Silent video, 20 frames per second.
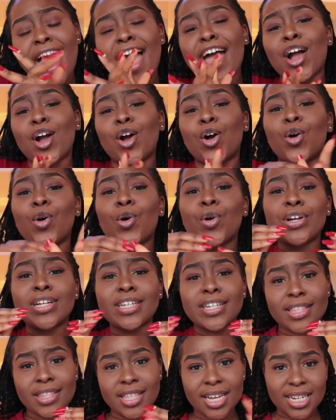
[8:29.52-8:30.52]
a
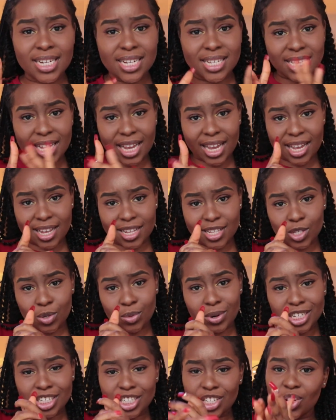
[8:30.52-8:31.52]
good thirty
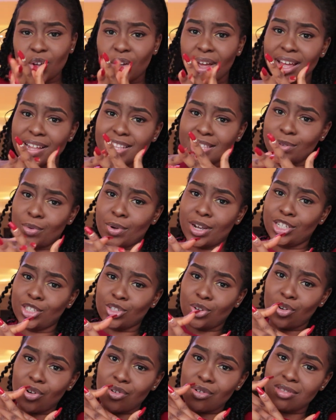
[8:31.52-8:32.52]
seconds washing your hands.
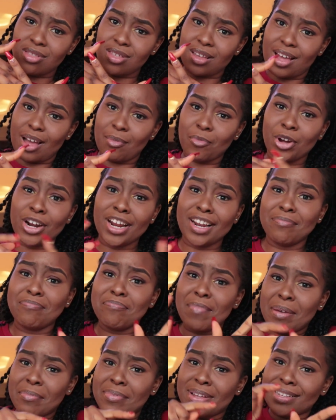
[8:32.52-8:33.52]
Wash all the, I'm
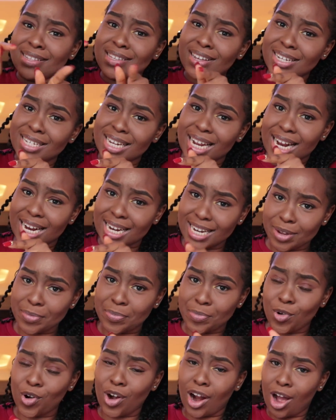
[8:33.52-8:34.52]
gonna maybe insert a
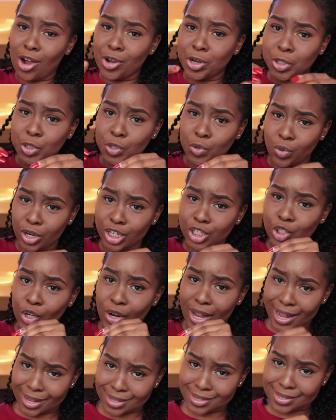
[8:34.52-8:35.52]
clip on how you should wash
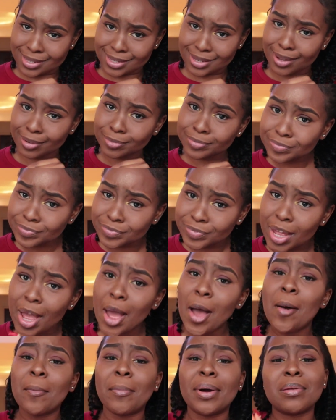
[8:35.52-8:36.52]
your hands, hmm?
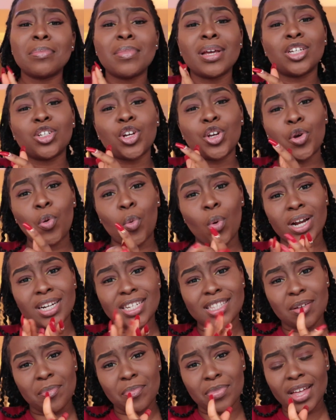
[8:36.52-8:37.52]
But make sure you
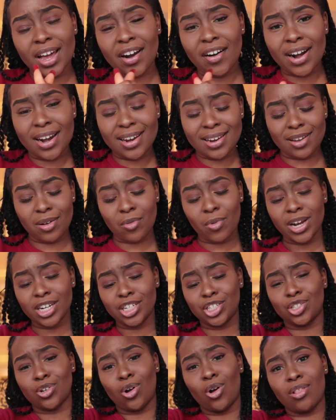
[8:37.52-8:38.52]
wash them thoroughly.
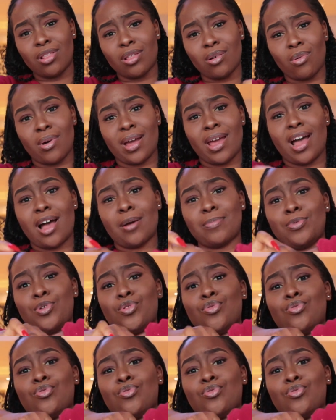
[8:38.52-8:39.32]
Wash all the way up